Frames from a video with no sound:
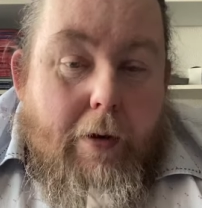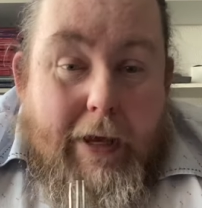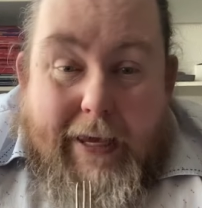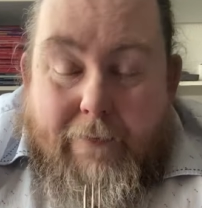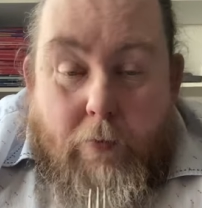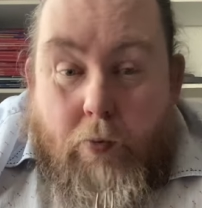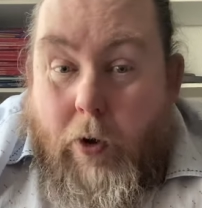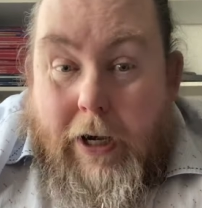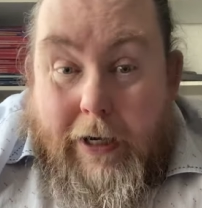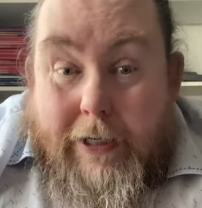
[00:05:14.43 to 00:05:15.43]
Even
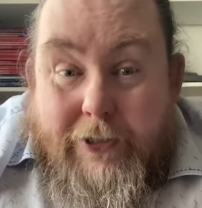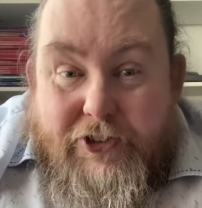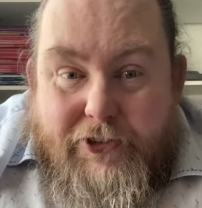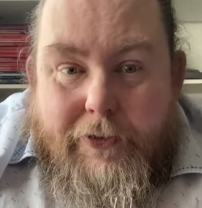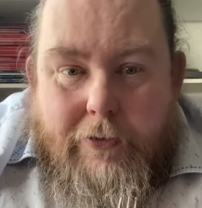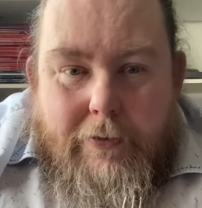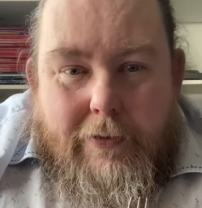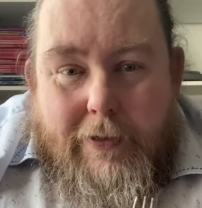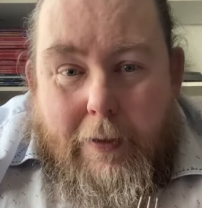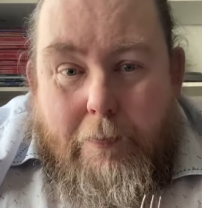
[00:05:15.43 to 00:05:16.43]
worse
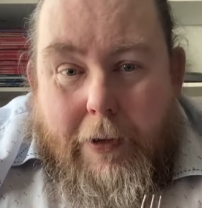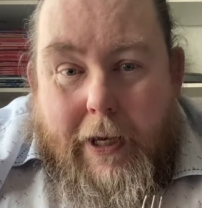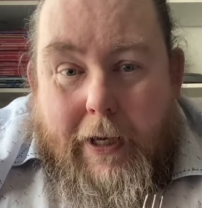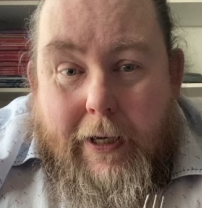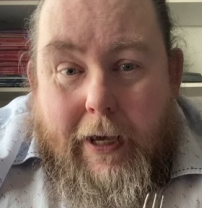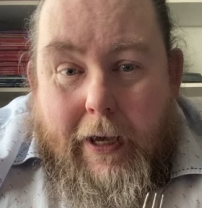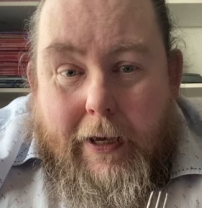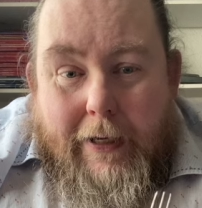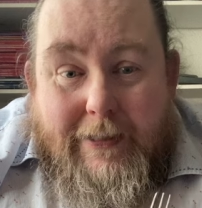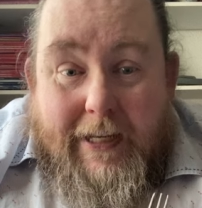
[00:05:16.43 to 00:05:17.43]
than being
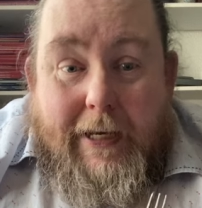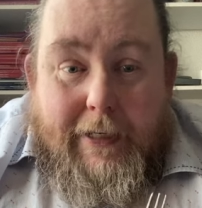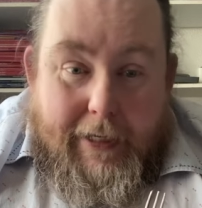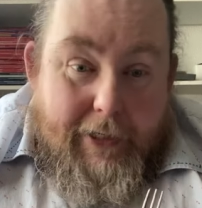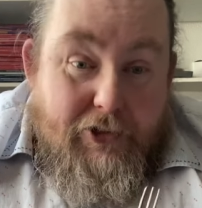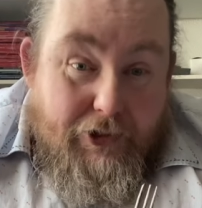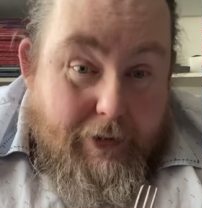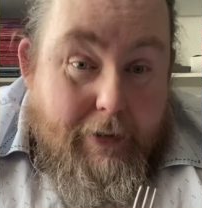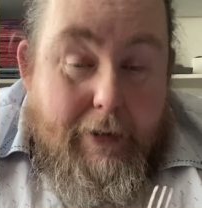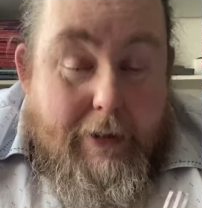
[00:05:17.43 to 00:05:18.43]
a
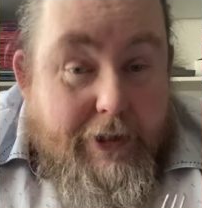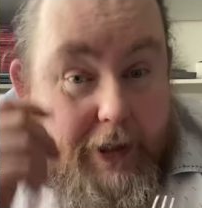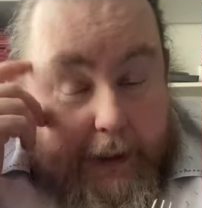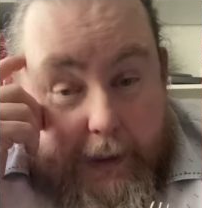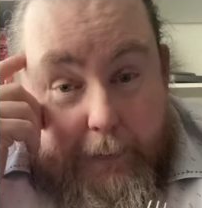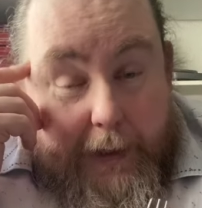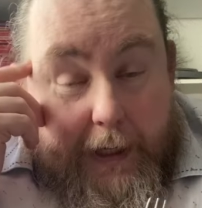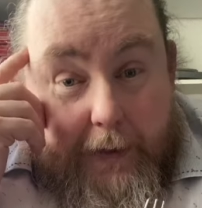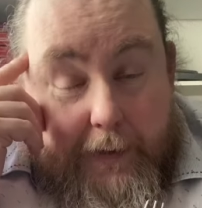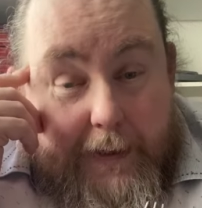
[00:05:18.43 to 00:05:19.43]
Satanist, certainly at the
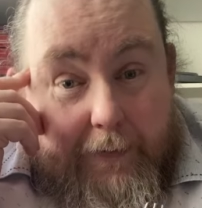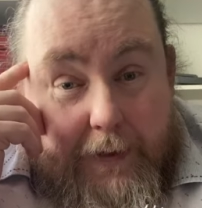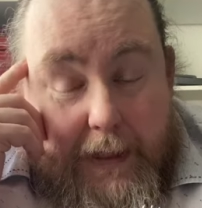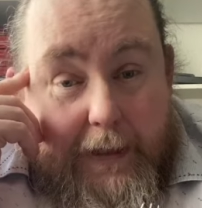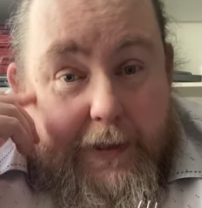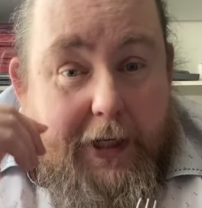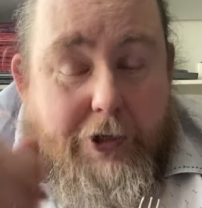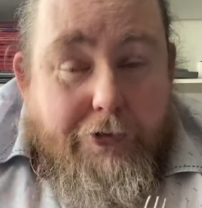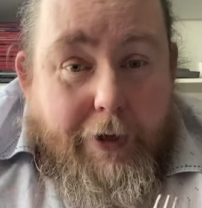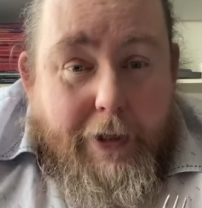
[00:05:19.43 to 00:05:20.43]
beginning of the 17th
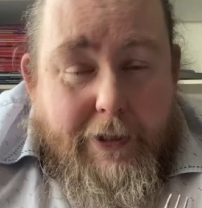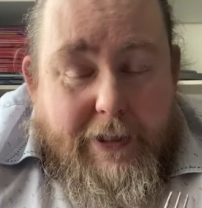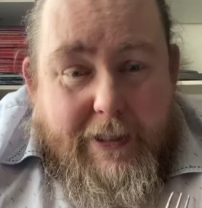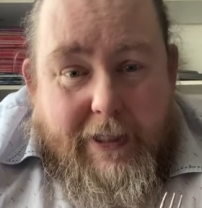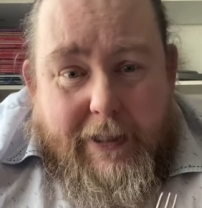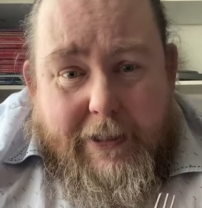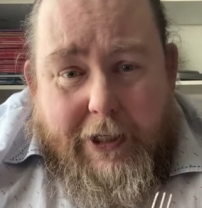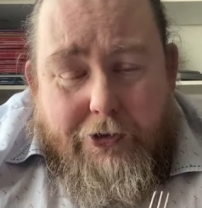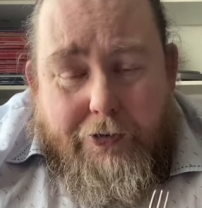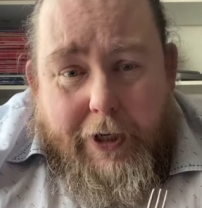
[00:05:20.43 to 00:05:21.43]
century and the 16th
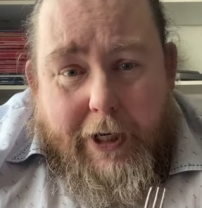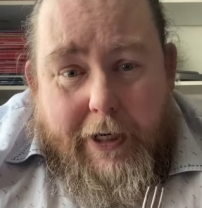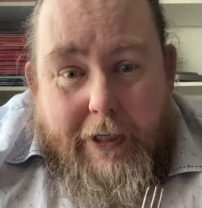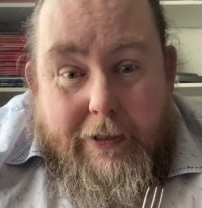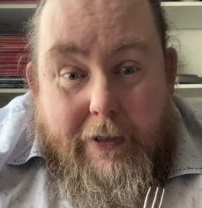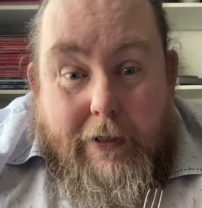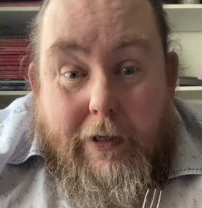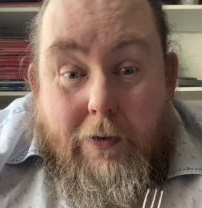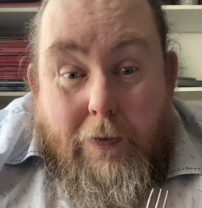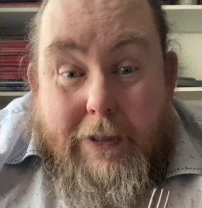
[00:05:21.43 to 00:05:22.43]
century in England,
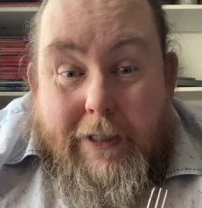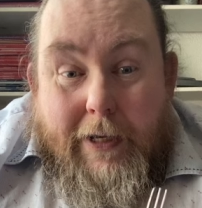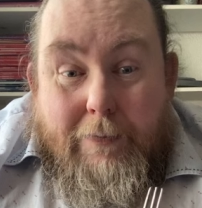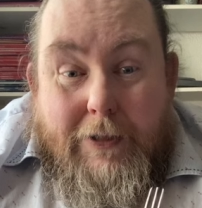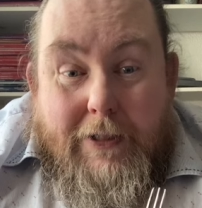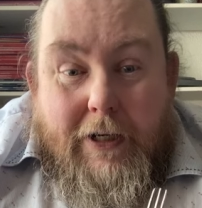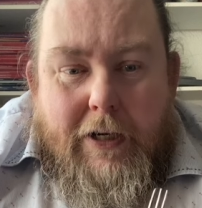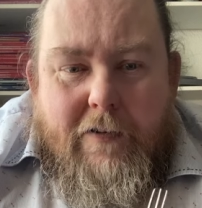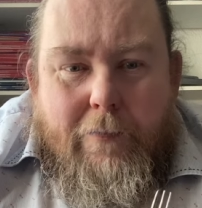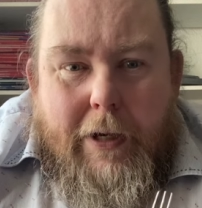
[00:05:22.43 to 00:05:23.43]
was a
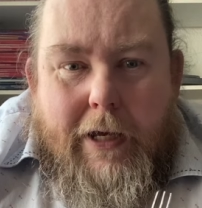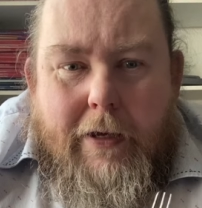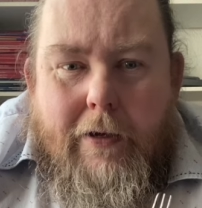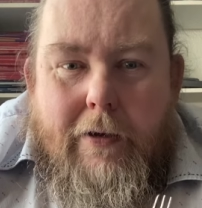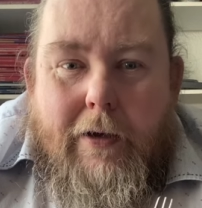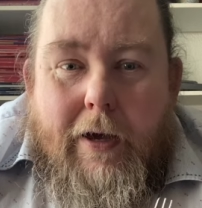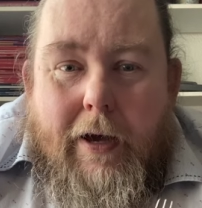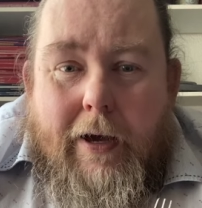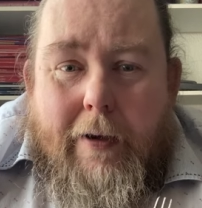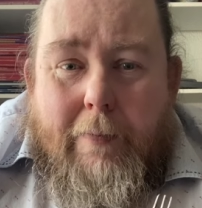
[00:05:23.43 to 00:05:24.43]
sign of being
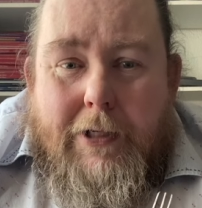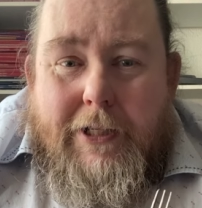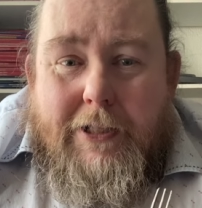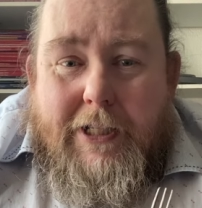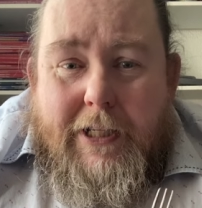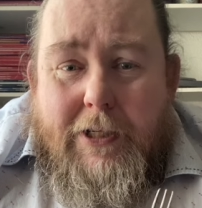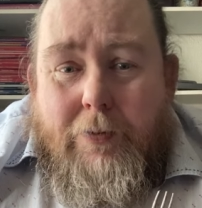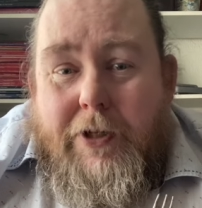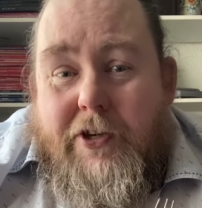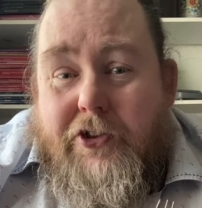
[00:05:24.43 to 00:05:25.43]
associated
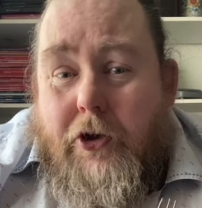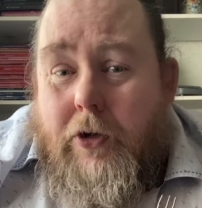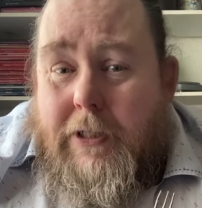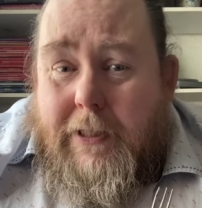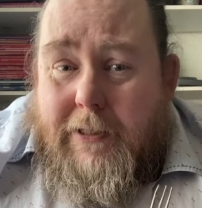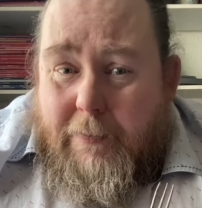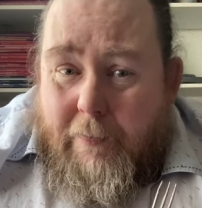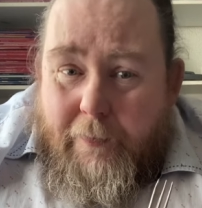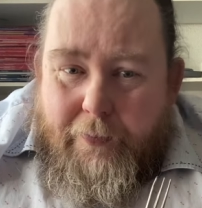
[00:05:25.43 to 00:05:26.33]
with Catholicism.